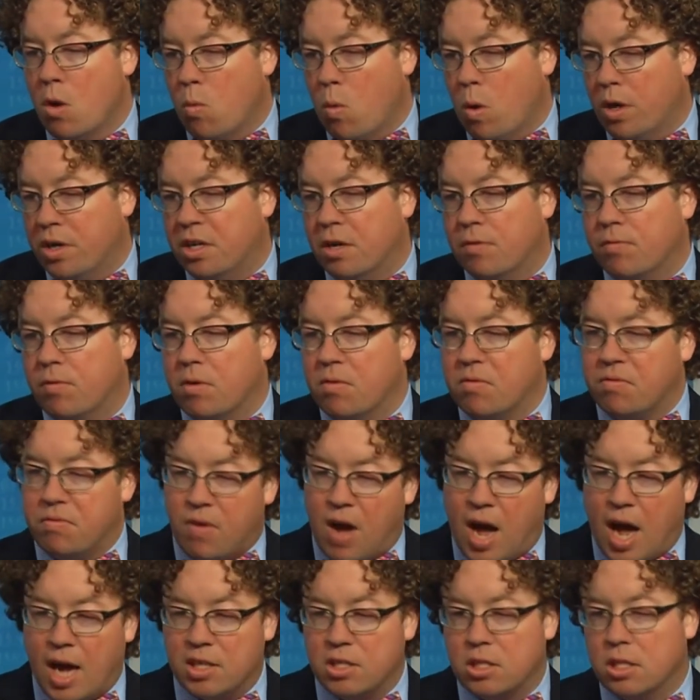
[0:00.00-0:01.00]
what different
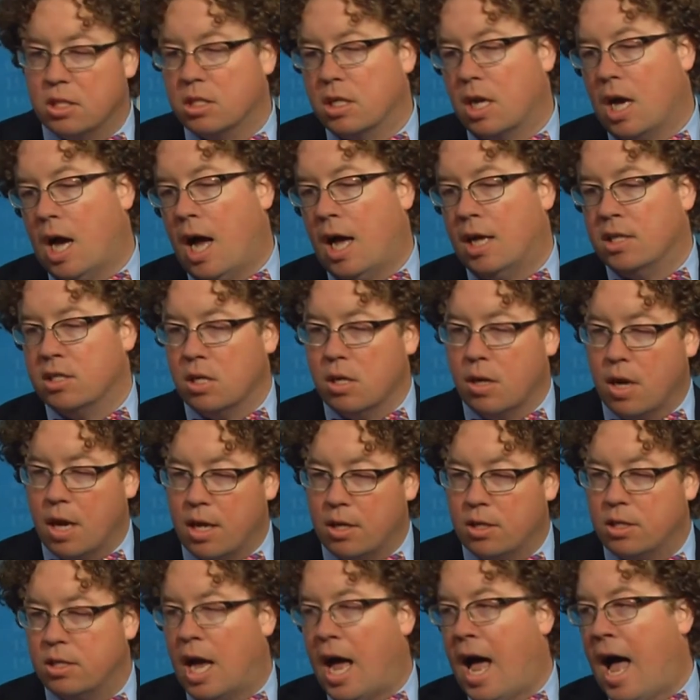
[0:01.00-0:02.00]
faucets cost and
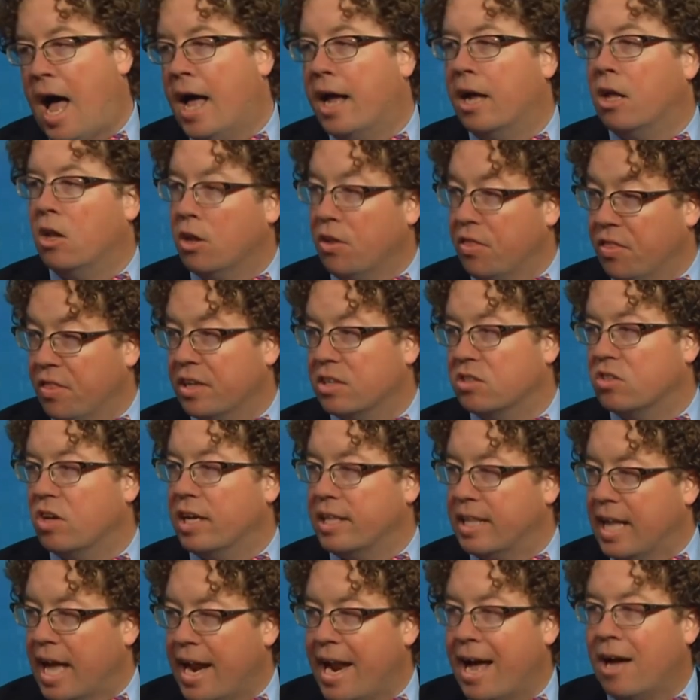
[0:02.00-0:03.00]
tile and things like that,